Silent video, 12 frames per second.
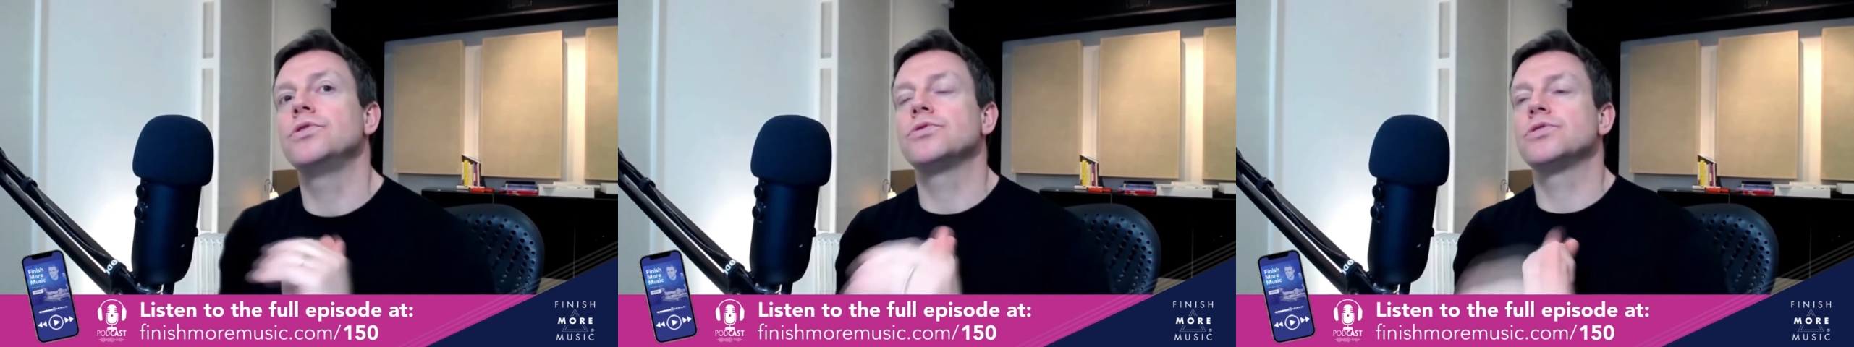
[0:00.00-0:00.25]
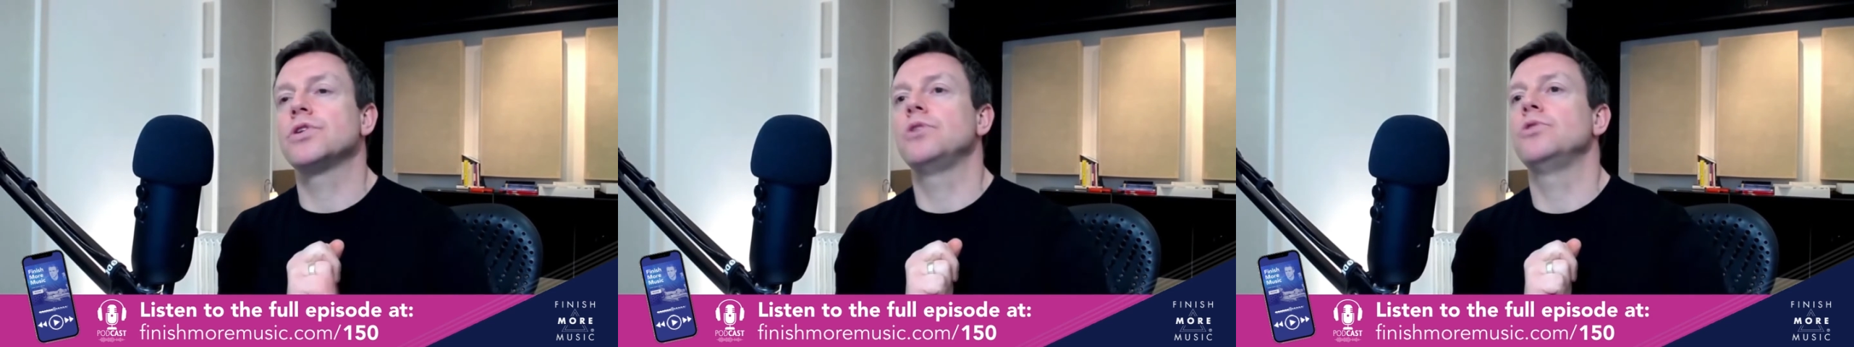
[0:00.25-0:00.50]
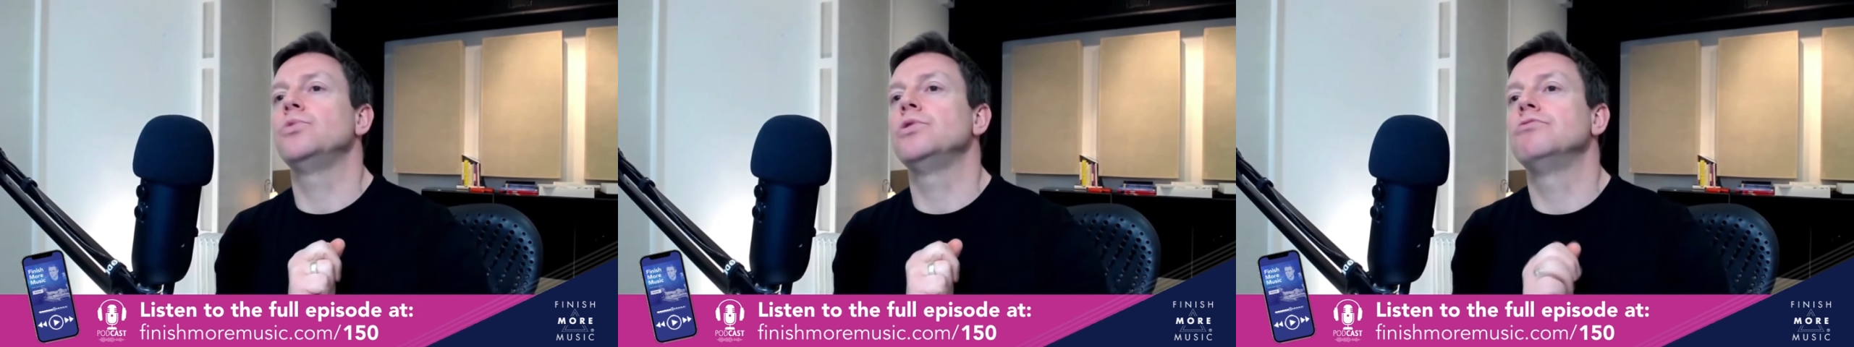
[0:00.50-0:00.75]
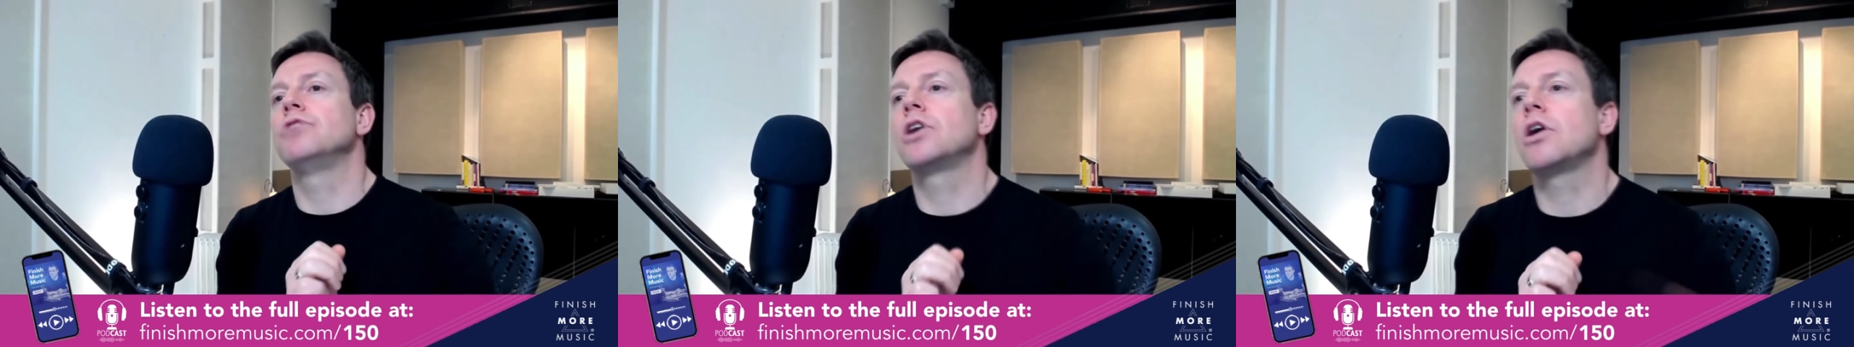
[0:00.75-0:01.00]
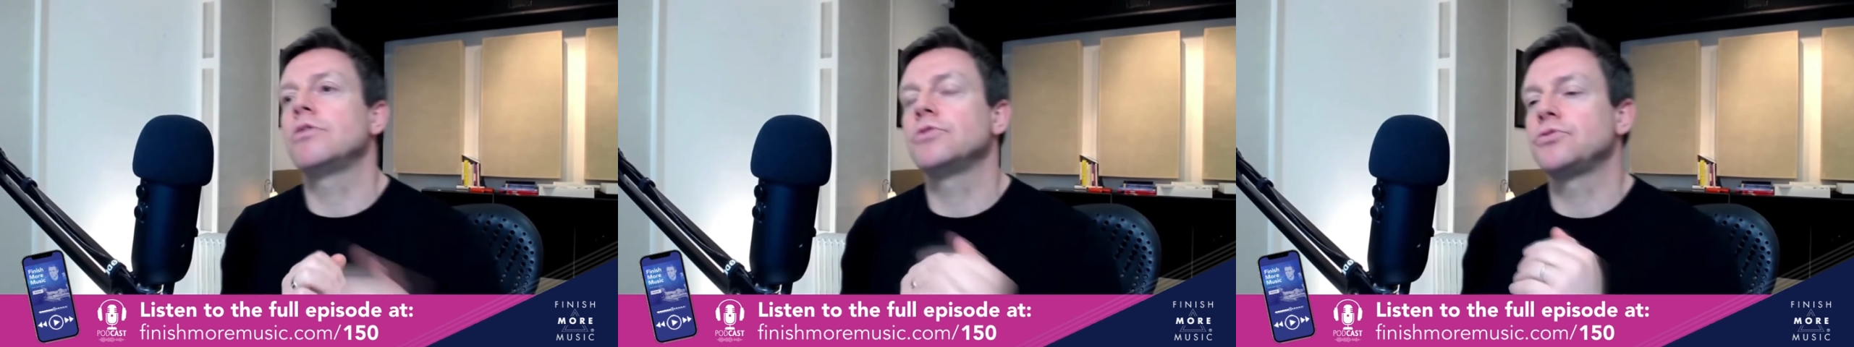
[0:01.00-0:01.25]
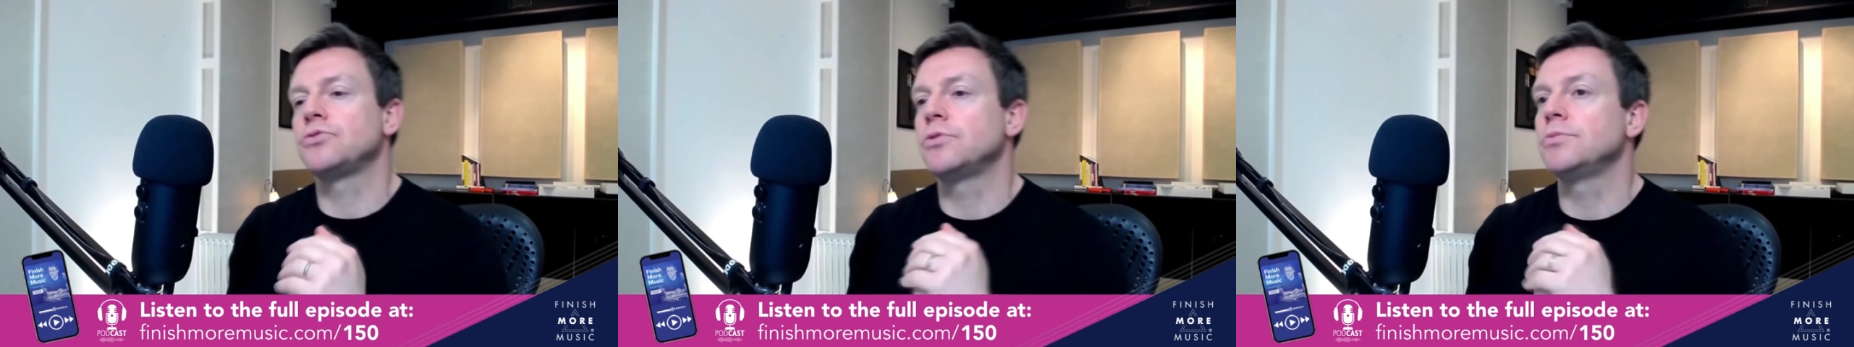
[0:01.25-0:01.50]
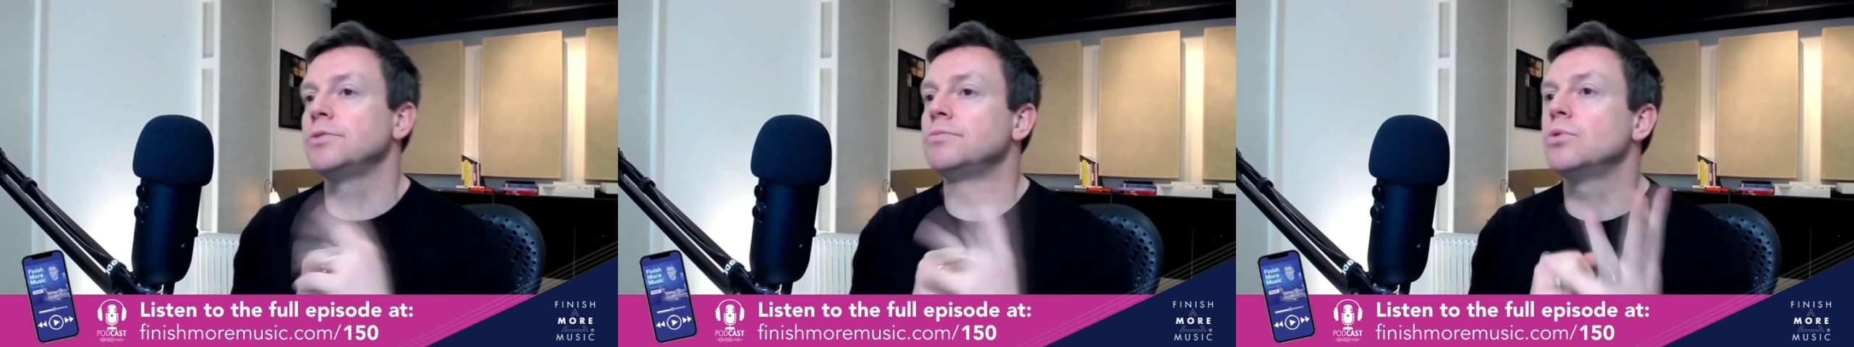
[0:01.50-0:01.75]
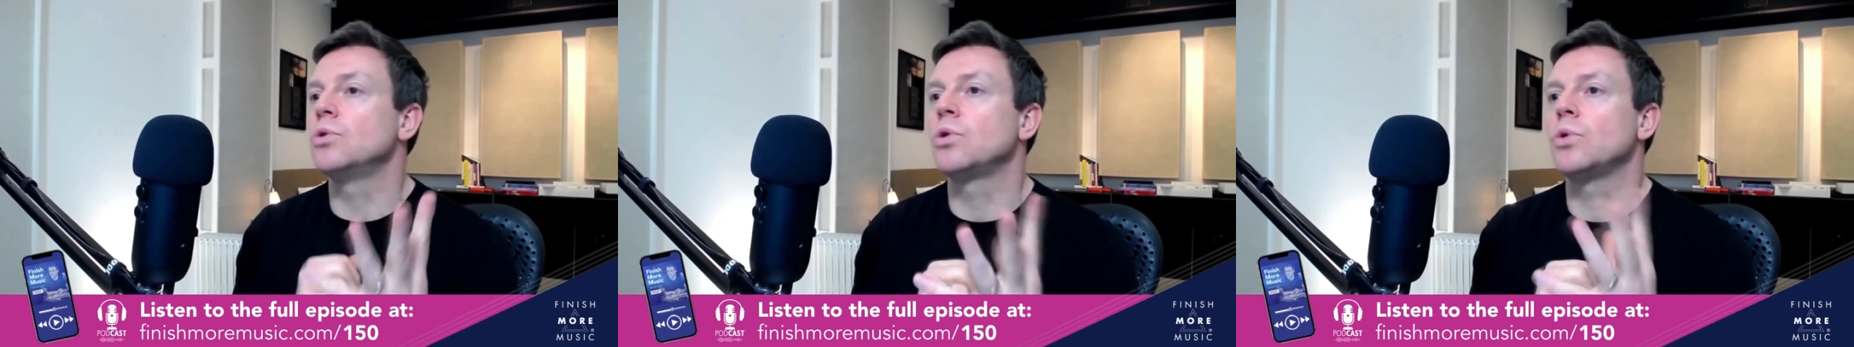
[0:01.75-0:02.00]
or so that we recover from them
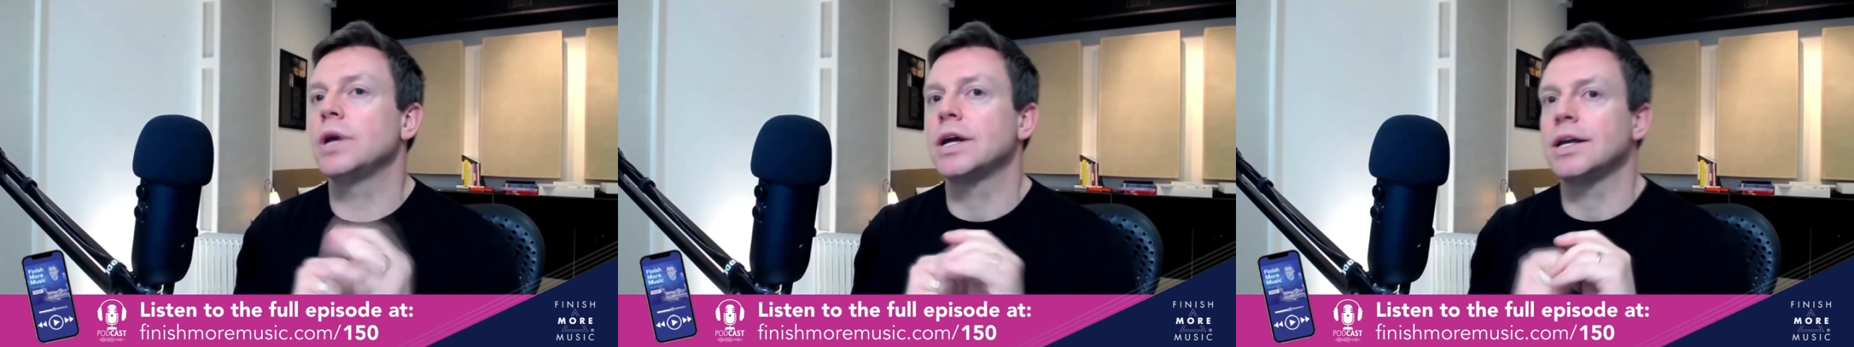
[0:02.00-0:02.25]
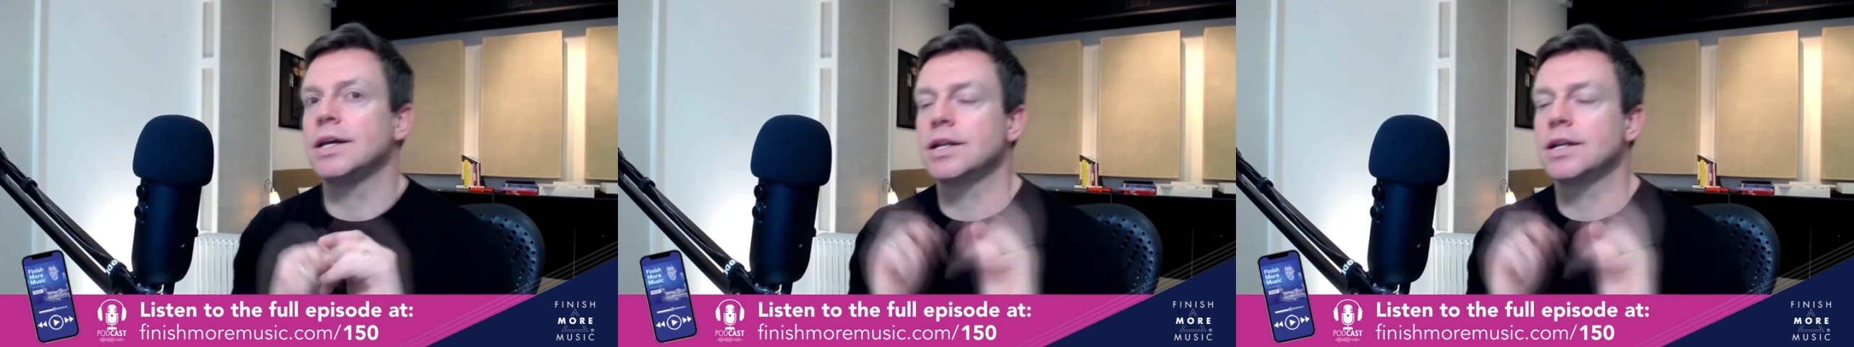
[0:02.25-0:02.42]
more quickly.